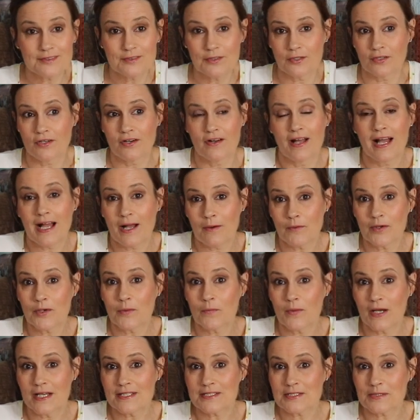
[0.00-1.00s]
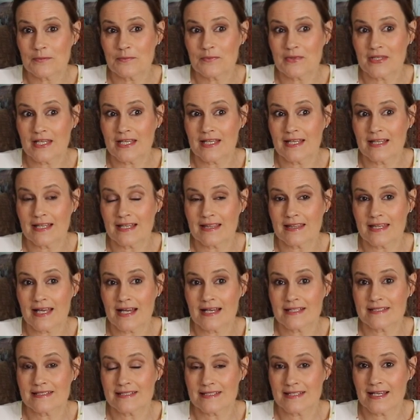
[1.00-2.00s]
No, I want to wear something
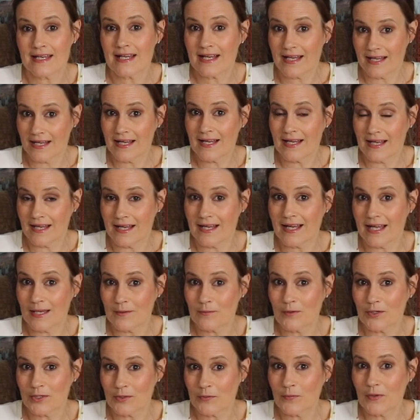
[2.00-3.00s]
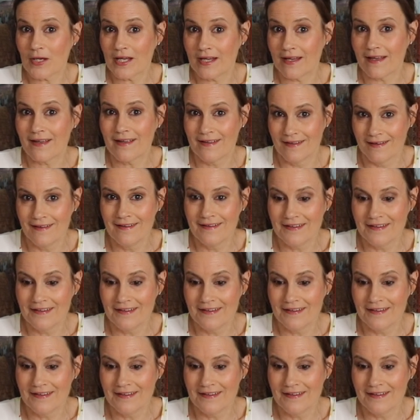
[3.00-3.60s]
that I want to wear.